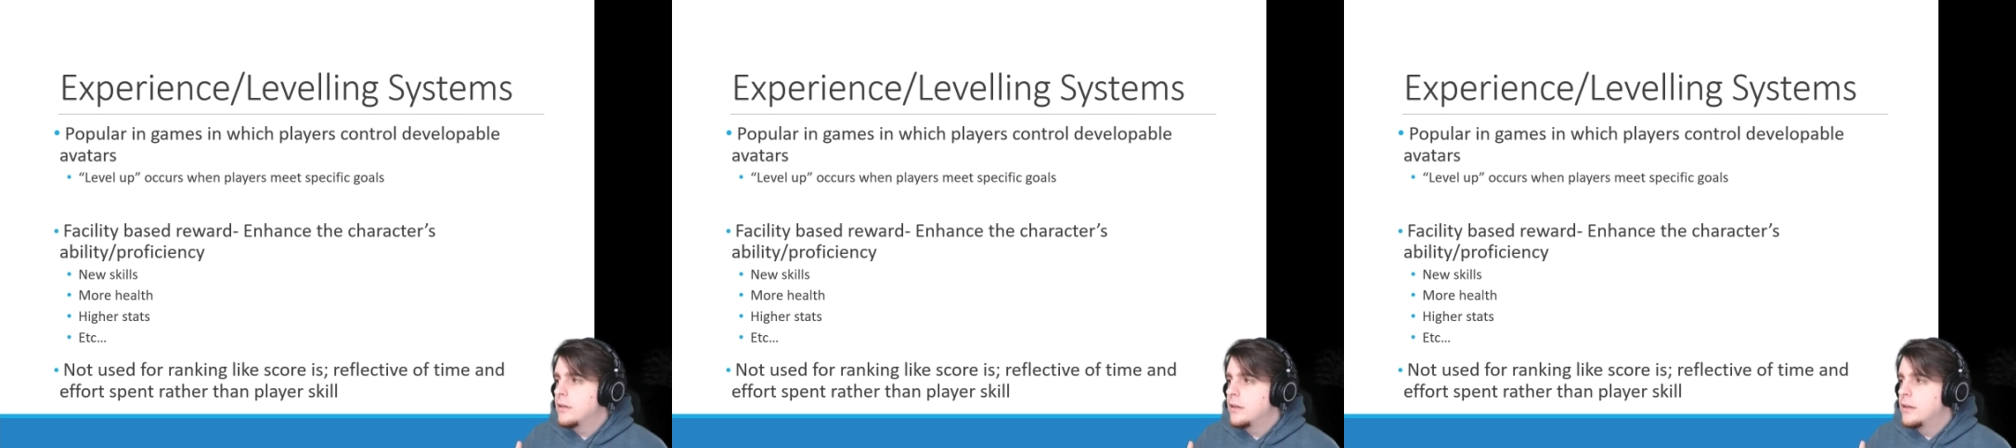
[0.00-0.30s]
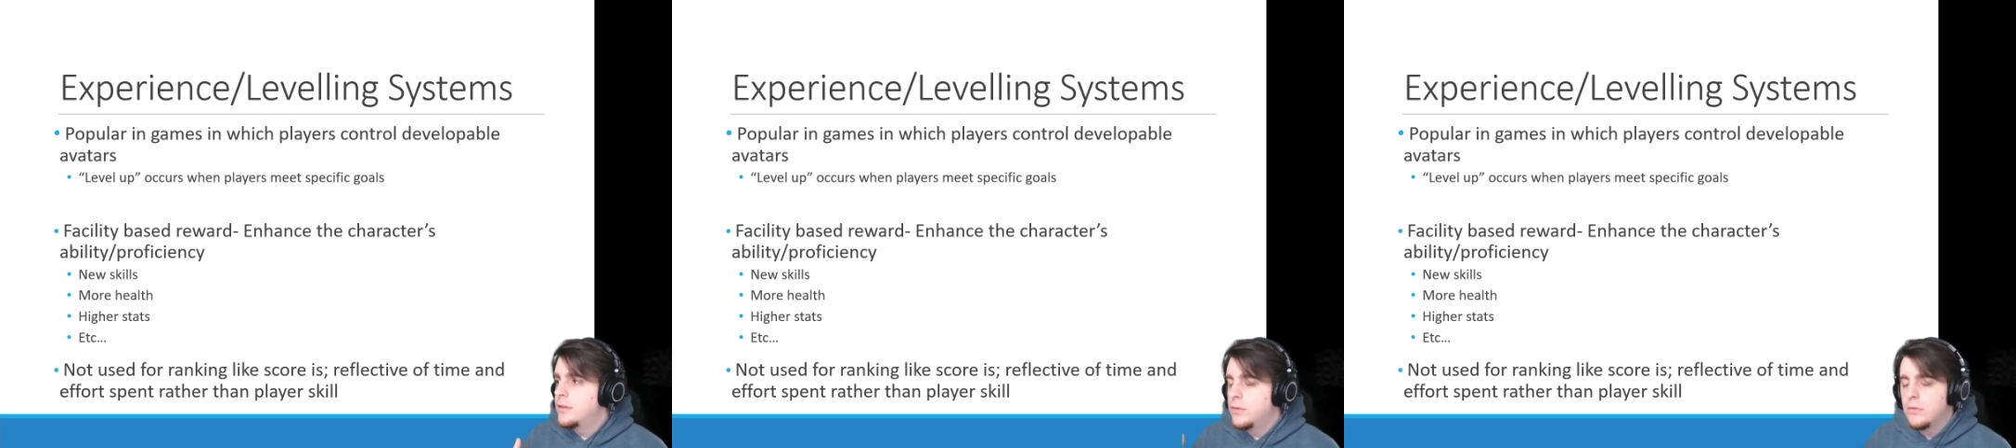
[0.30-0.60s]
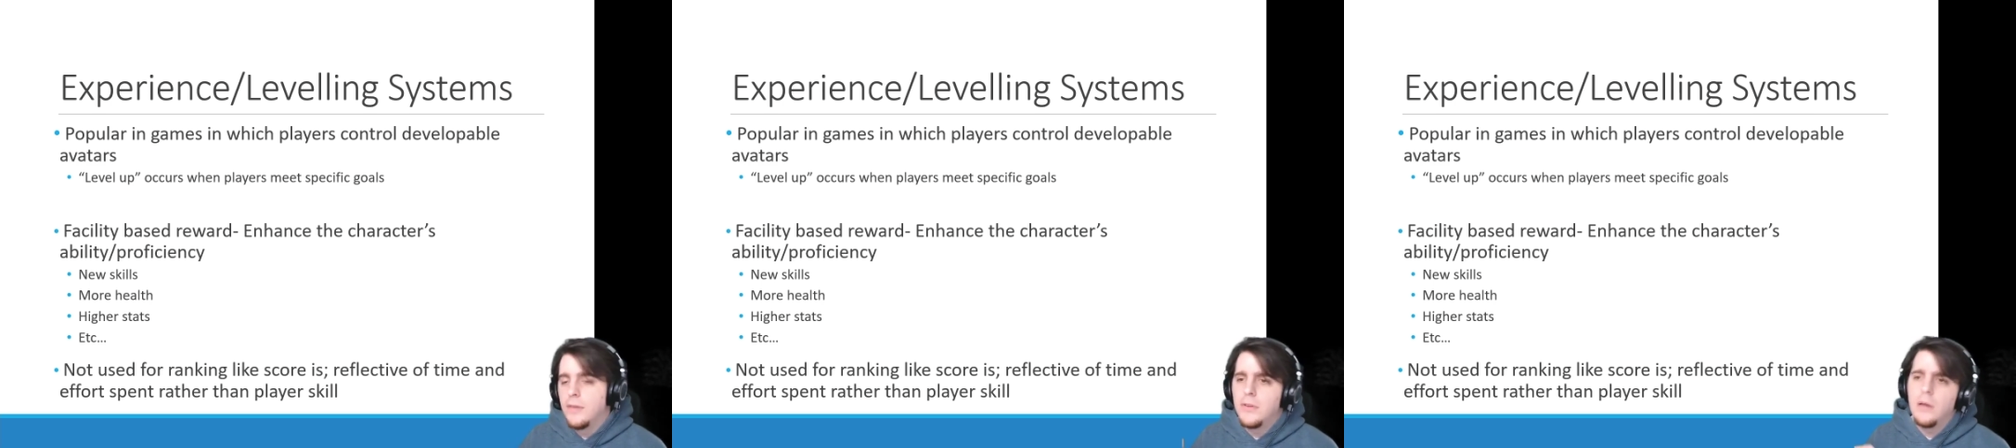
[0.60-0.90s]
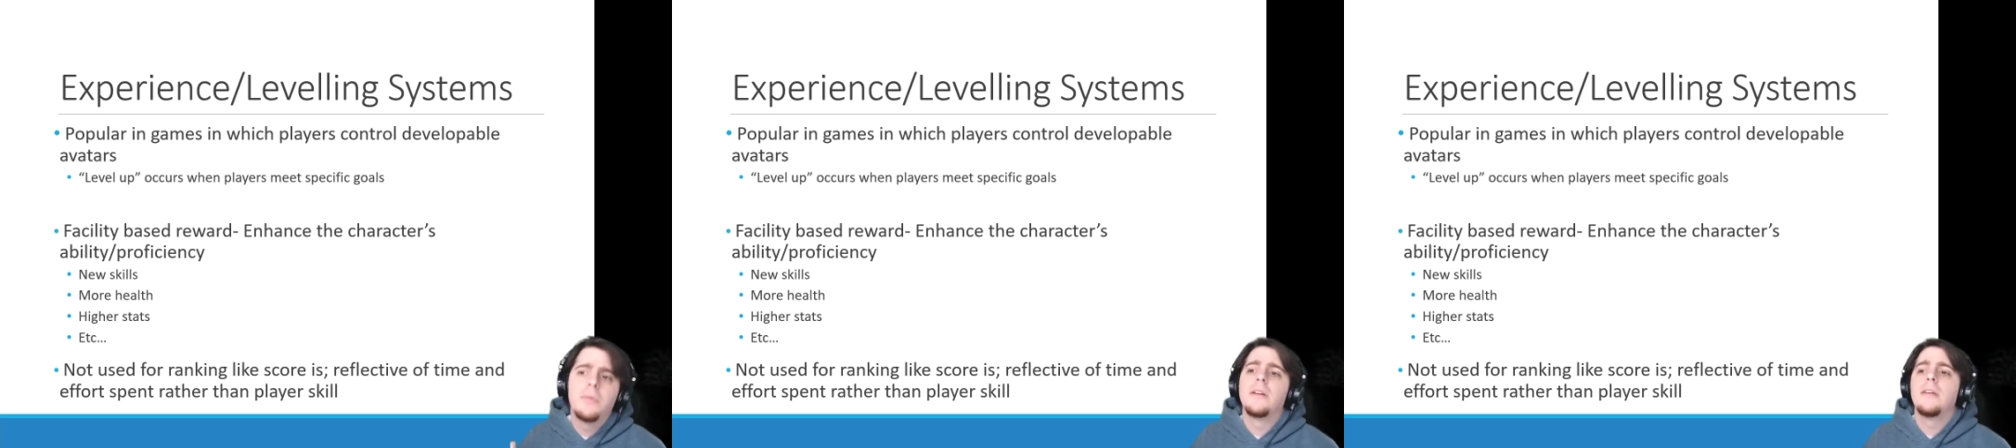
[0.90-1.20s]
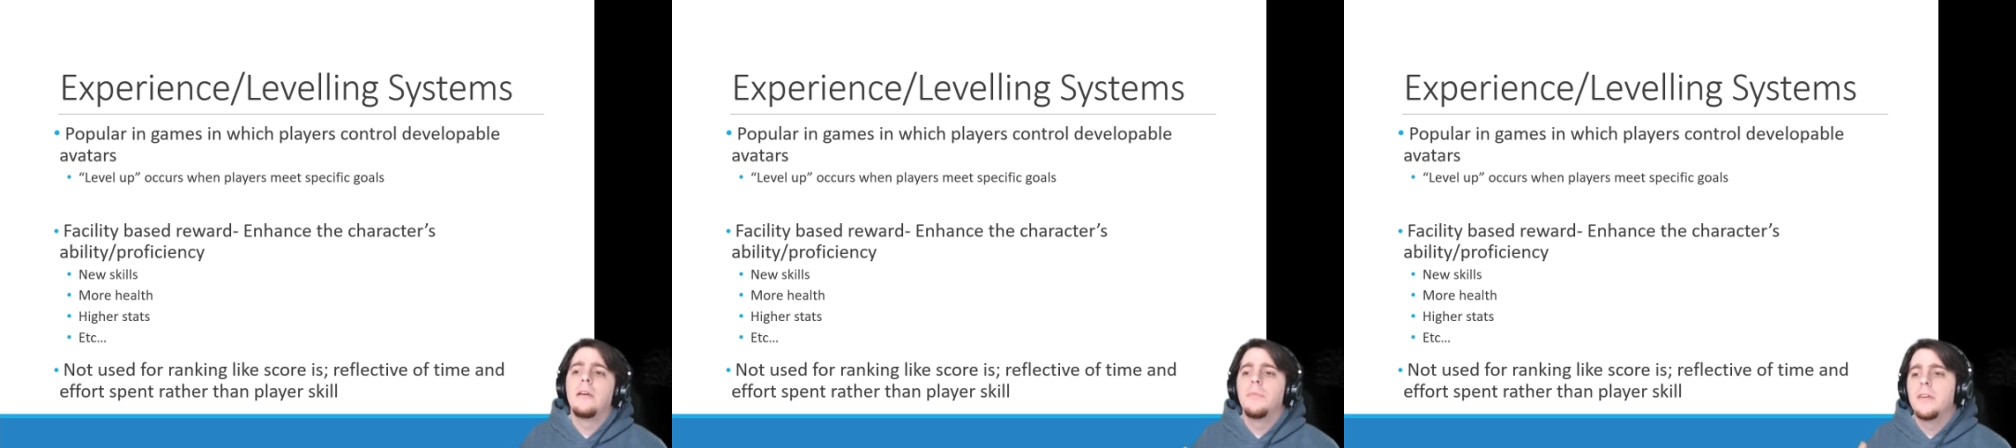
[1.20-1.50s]
you level up in a
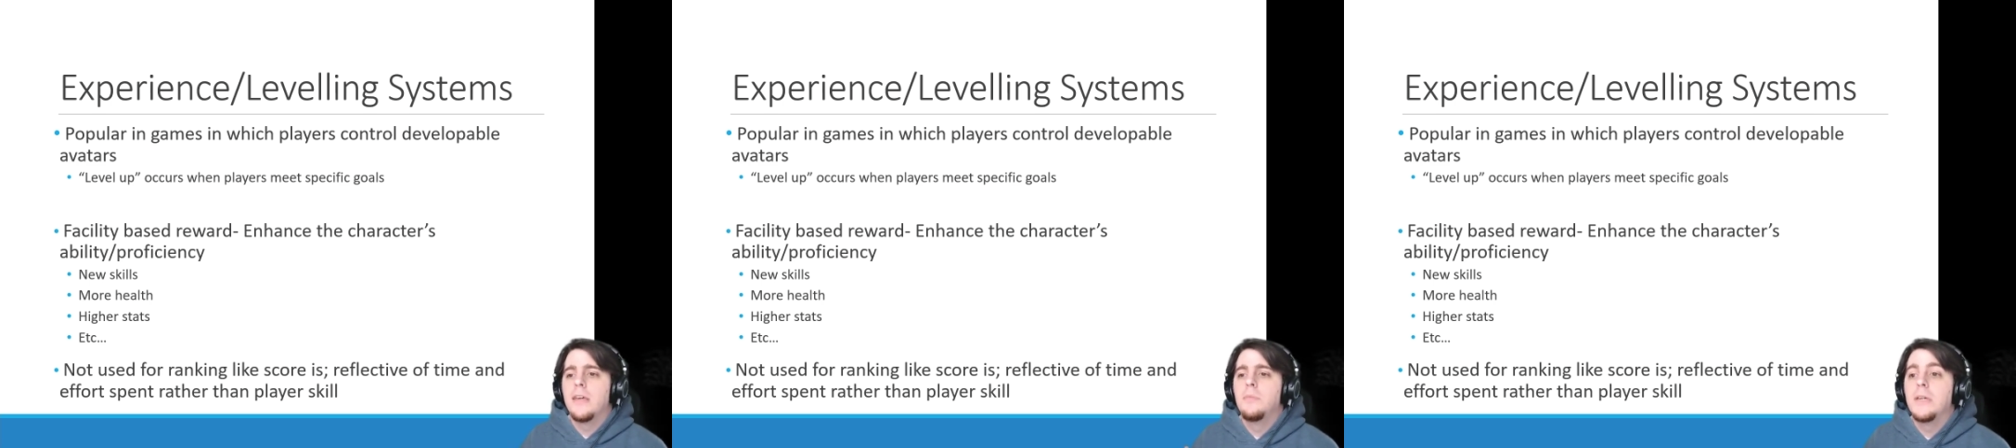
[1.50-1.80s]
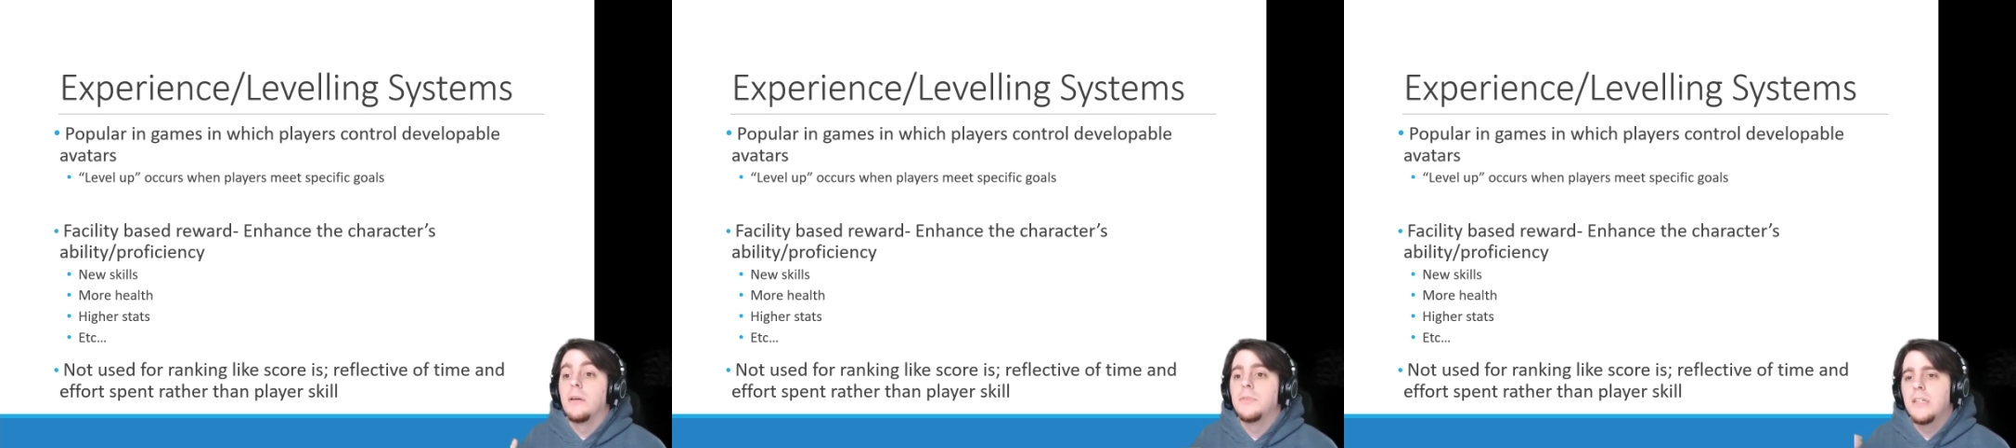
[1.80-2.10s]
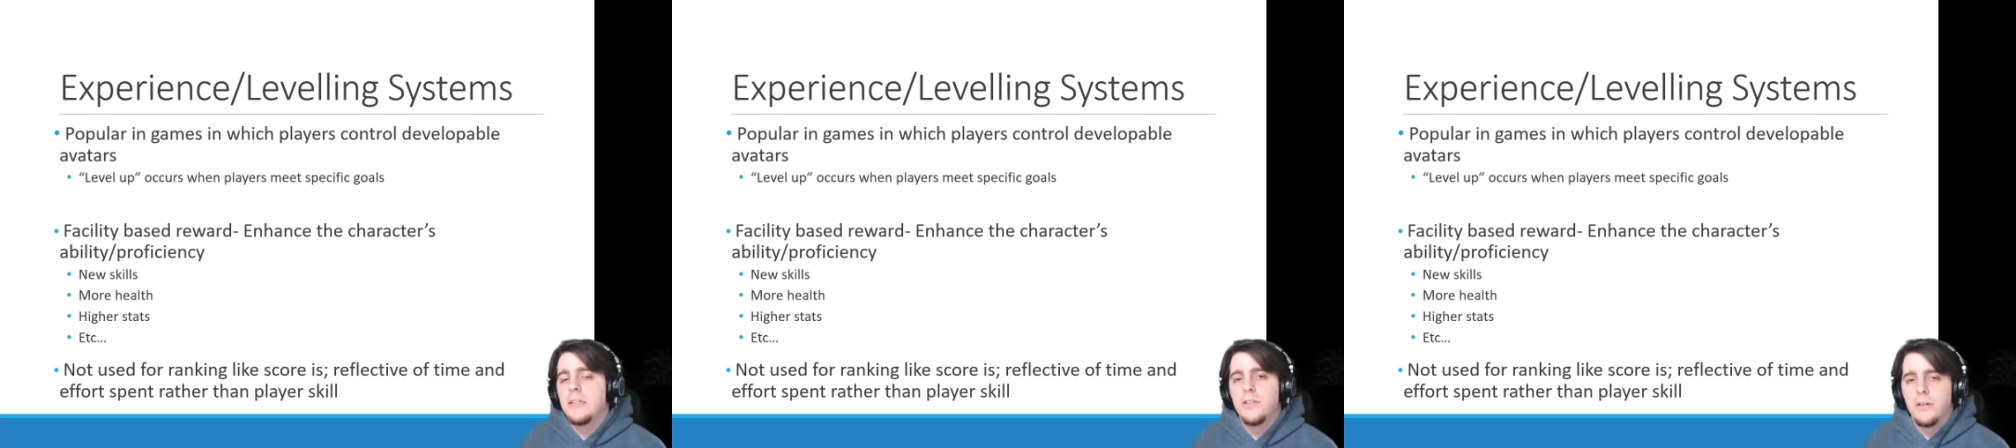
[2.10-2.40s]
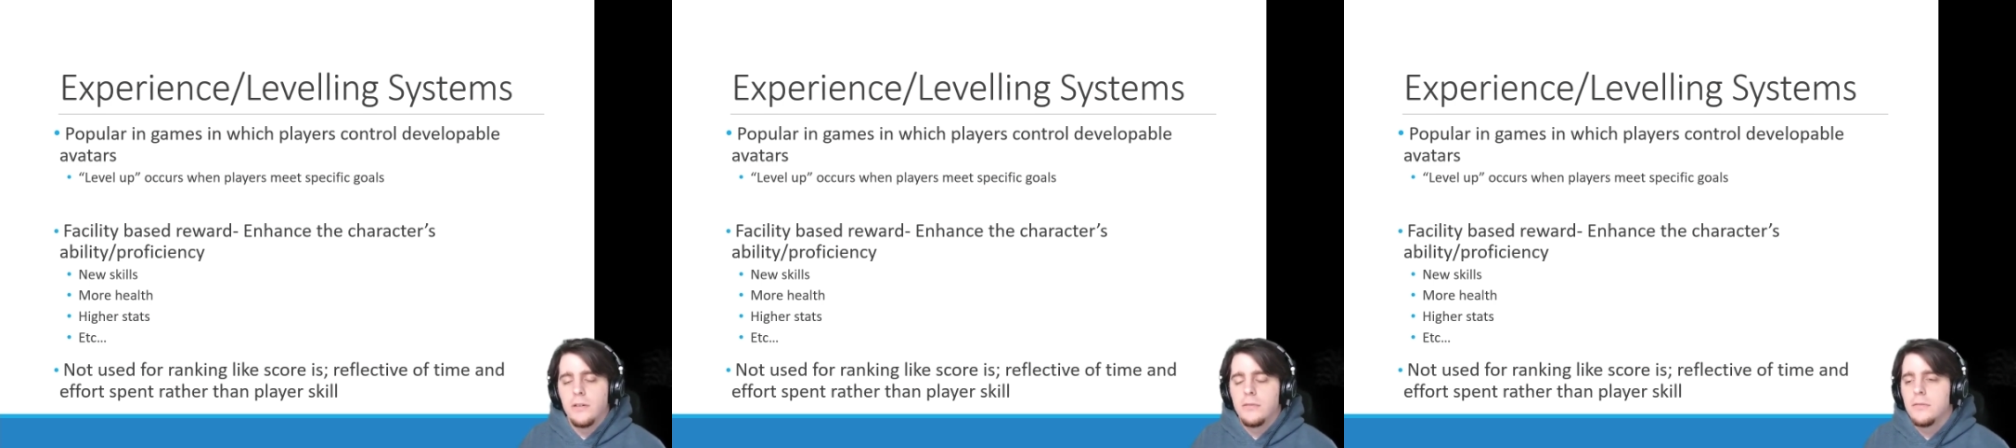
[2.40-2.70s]
game, the game becomes easier.